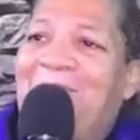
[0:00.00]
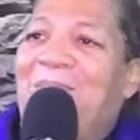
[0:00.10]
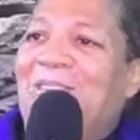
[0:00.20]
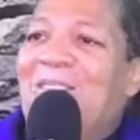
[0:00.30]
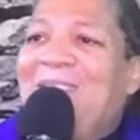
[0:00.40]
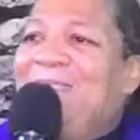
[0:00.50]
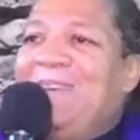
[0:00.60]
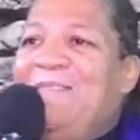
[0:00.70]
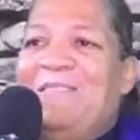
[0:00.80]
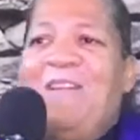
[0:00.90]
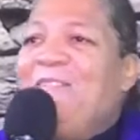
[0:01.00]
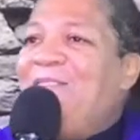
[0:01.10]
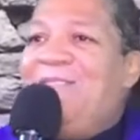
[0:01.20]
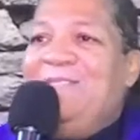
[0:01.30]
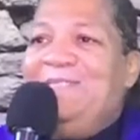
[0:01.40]
You receive it. Don't
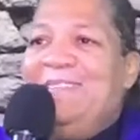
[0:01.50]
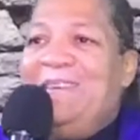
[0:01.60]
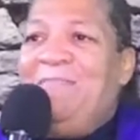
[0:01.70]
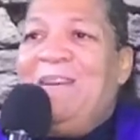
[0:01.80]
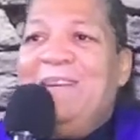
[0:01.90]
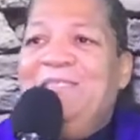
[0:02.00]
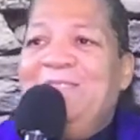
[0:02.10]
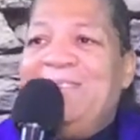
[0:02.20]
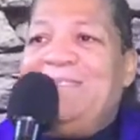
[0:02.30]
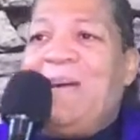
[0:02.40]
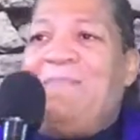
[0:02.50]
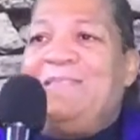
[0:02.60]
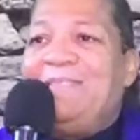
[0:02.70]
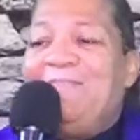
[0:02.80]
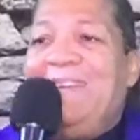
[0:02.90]
refuse it. Because you're just helping
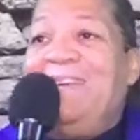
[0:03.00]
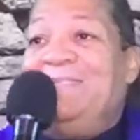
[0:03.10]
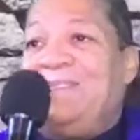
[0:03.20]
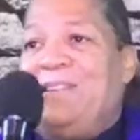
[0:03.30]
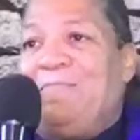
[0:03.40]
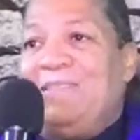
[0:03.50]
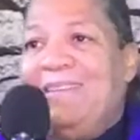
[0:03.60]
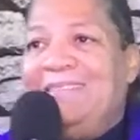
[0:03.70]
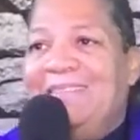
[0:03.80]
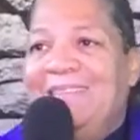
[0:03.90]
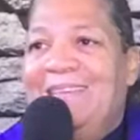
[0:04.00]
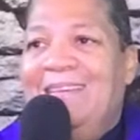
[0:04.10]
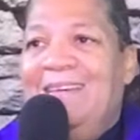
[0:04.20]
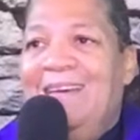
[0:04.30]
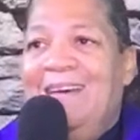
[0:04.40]
somebody else get a blessing.
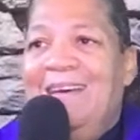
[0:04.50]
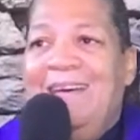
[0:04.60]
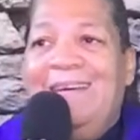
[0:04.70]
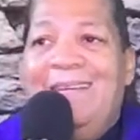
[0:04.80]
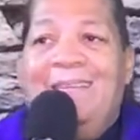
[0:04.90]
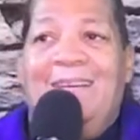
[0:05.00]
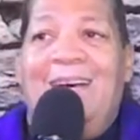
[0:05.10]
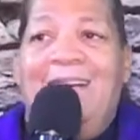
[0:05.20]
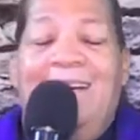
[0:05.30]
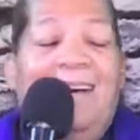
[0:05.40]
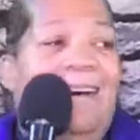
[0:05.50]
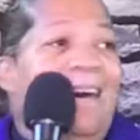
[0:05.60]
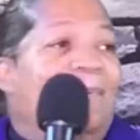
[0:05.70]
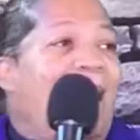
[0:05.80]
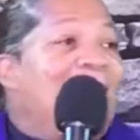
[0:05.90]
Amen.
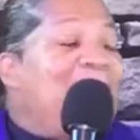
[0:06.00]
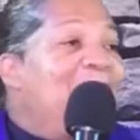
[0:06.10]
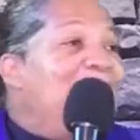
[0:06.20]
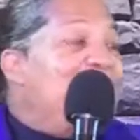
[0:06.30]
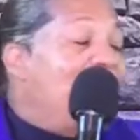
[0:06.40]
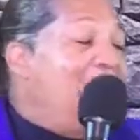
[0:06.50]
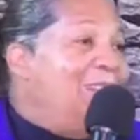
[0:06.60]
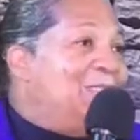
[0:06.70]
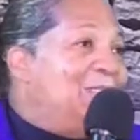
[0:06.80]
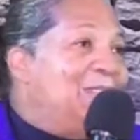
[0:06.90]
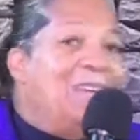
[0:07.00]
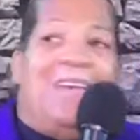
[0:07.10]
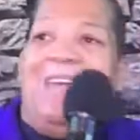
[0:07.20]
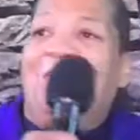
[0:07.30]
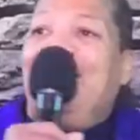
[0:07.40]
I say charging
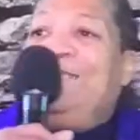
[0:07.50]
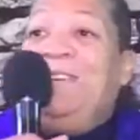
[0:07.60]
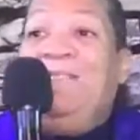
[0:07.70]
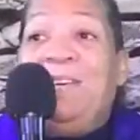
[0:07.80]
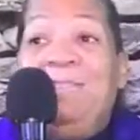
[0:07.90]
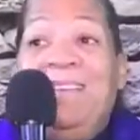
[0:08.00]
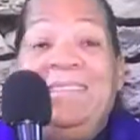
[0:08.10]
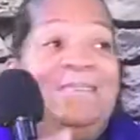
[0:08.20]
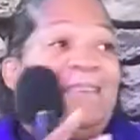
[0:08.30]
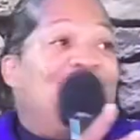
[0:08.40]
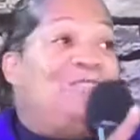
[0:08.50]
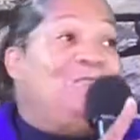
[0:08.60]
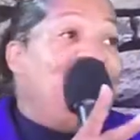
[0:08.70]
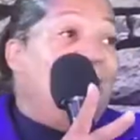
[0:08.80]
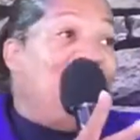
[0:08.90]
and receiving a blessing, that's two
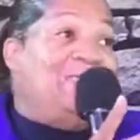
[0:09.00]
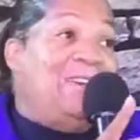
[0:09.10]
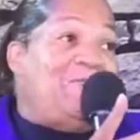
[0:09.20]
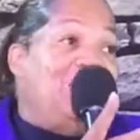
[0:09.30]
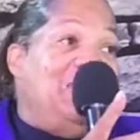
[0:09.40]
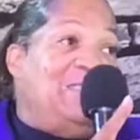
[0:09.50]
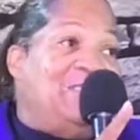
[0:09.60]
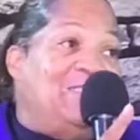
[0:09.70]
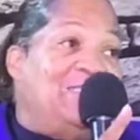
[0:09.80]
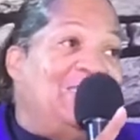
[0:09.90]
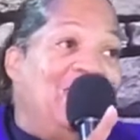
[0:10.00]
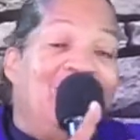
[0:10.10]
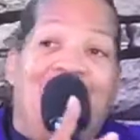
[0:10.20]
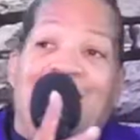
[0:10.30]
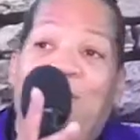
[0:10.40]
different definitions
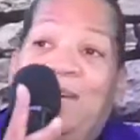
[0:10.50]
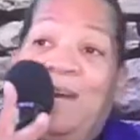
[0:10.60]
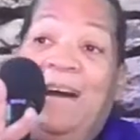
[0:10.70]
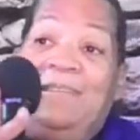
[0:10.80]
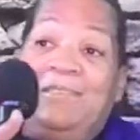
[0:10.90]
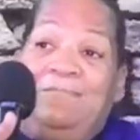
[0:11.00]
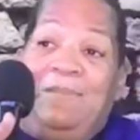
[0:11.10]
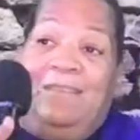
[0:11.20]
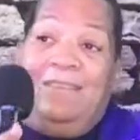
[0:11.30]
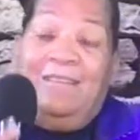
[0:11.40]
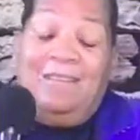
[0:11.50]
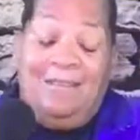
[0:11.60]
of what God is speaking.